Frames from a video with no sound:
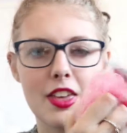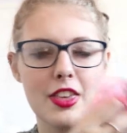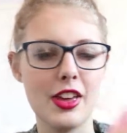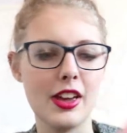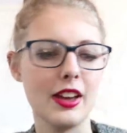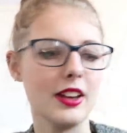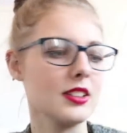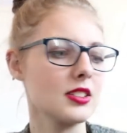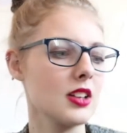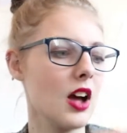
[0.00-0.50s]

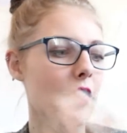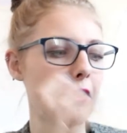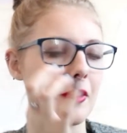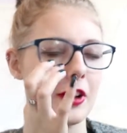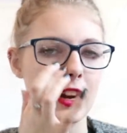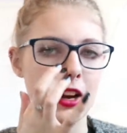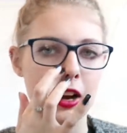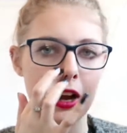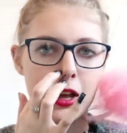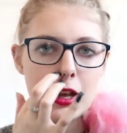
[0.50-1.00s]
things. I
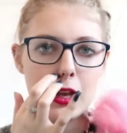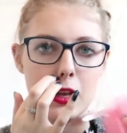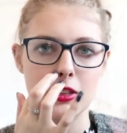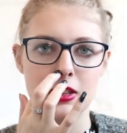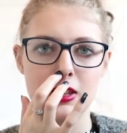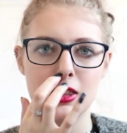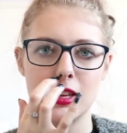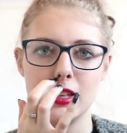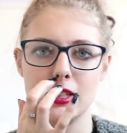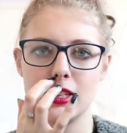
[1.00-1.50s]
really like
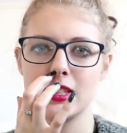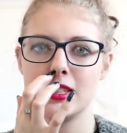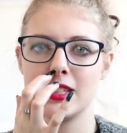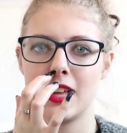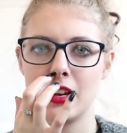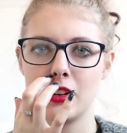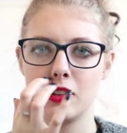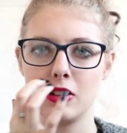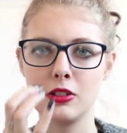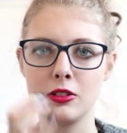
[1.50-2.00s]
using these
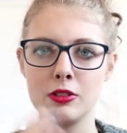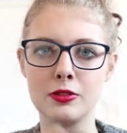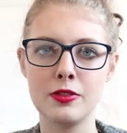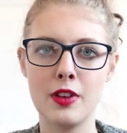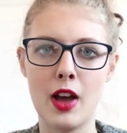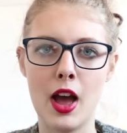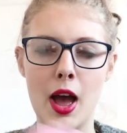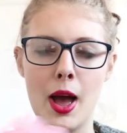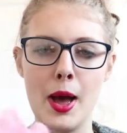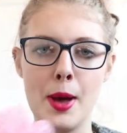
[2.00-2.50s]
instead of
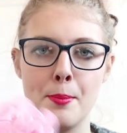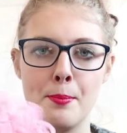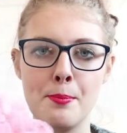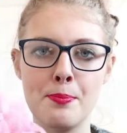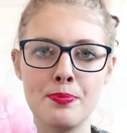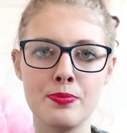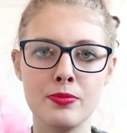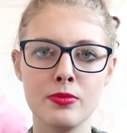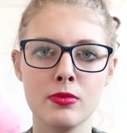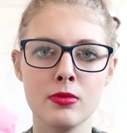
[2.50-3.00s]

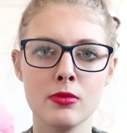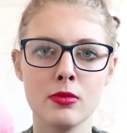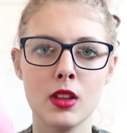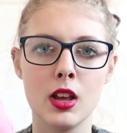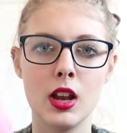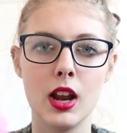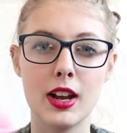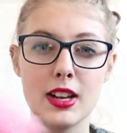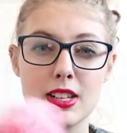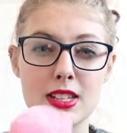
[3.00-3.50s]
um,
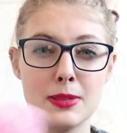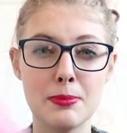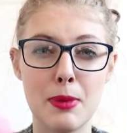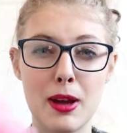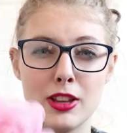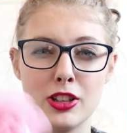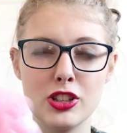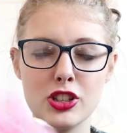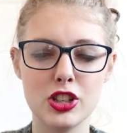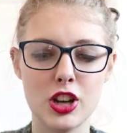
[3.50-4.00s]
like a
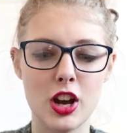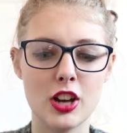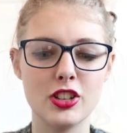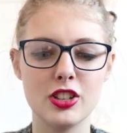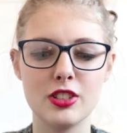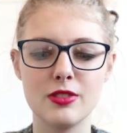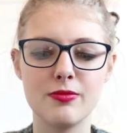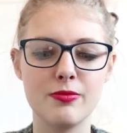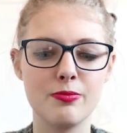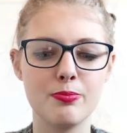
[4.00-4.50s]
sponge. I
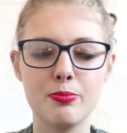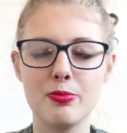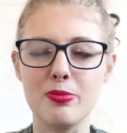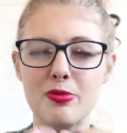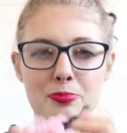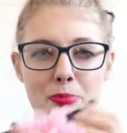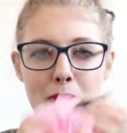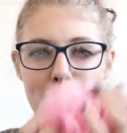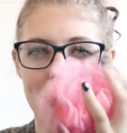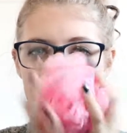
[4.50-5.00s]
just
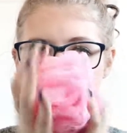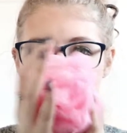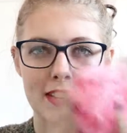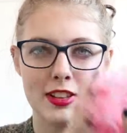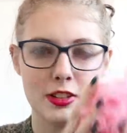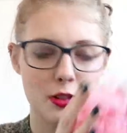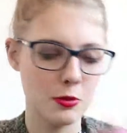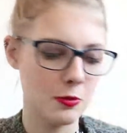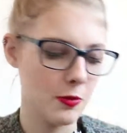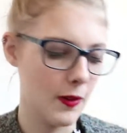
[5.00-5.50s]
prefer
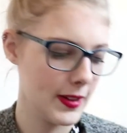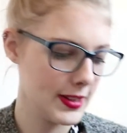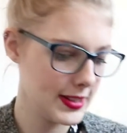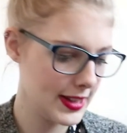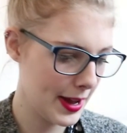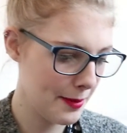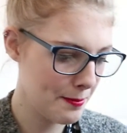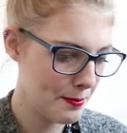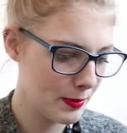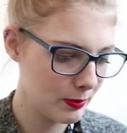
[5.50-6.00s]
this on my
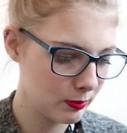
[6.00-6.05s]
skin.